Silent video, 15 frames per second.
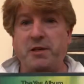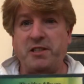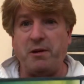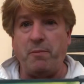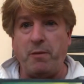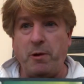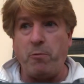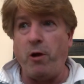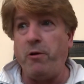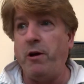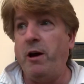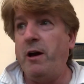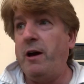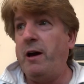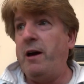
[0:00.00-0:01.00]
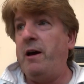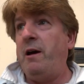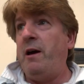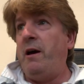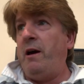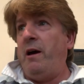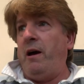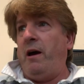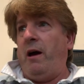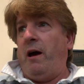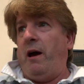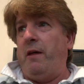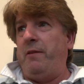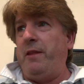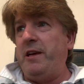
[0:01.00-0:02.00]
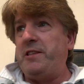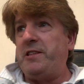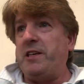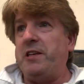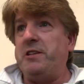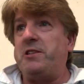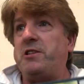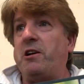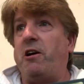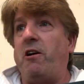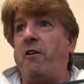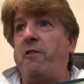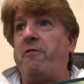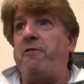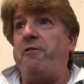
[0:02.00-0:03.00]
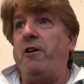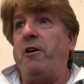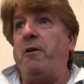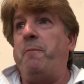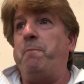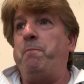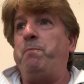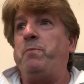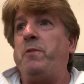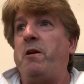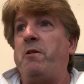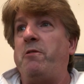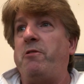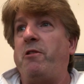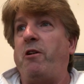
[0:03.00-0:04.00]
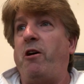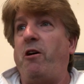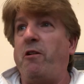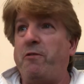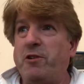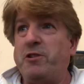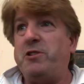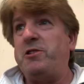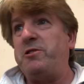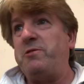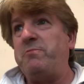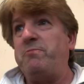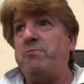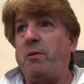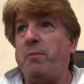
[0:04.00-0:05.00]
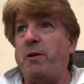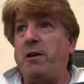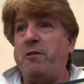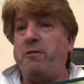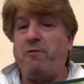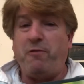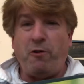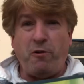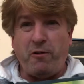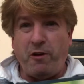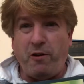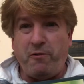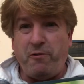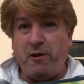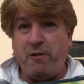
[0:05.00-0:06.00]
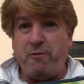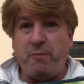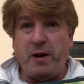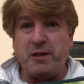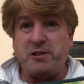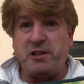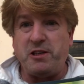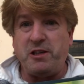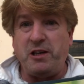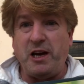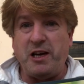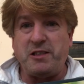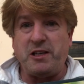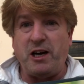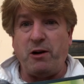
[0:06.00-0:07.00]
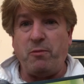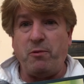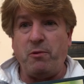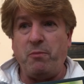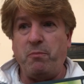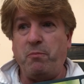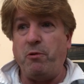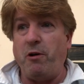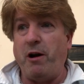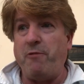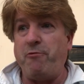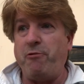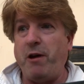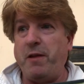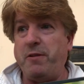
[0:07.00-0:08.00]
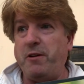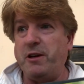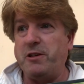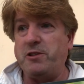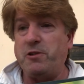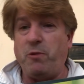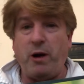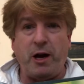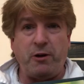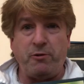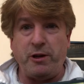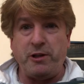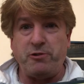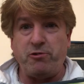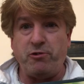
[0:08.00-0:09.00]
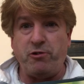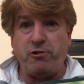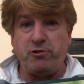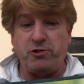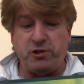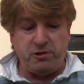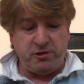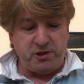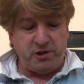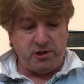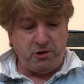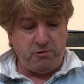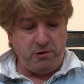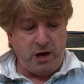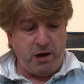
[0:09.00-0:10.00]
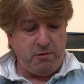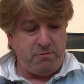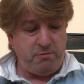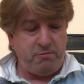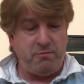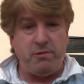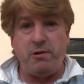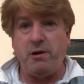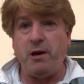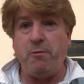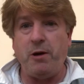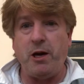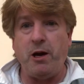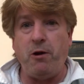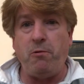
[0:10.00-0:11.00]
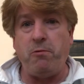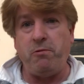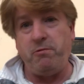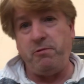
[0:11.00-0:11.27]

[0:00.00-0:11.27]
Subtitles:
71, and this is sort of thought of as probably the fourth or fifth best Yes album, but I've read that it's quite a good introduction. So yeah, here we go.